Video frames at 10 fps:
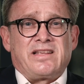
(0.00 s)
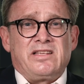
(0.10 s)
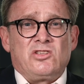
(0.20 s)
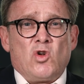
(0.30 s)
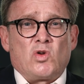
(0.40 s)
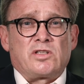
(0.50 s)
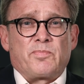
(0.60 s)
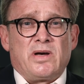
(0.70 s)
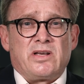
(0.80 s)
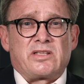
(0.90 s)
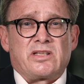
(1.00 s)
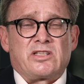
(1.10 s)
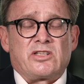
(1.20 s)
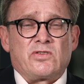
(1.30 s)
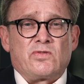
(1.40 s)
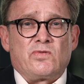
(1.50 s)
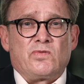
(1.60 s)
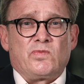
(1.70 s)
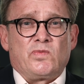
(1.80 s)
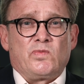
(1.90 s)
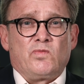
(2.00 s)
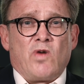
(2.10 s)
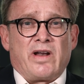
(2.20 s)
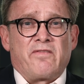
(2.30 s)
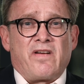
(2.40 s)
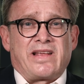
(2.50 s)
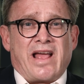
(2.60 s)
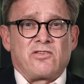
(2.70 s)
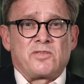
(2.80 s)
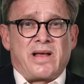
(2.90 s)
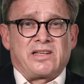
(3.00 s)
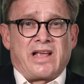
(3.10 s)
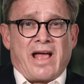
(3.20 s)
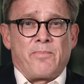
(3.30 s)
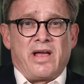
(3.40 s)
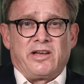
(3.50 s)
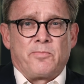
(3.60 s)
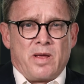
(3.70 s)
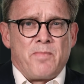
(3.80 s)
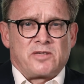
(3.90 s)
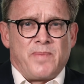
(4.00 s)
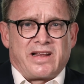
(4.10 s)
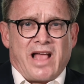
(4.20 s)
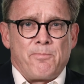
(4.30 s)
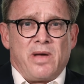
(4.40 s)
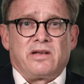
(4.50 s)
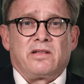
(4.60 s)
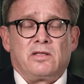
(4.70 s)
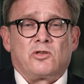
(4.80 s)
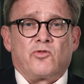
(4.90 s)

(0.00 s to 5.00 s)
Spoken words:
he's not a person to run a very charismatic campaign. He'd be a much better campaigner than